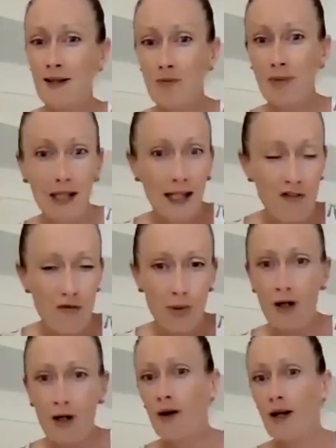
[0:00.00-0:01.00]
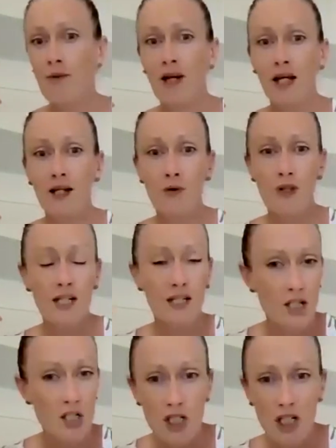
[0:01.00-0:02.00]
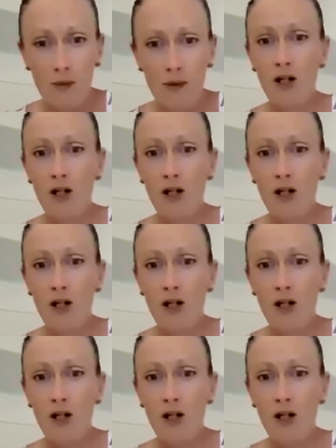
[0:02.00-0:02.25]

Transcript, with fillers: belief programming or the conditioning we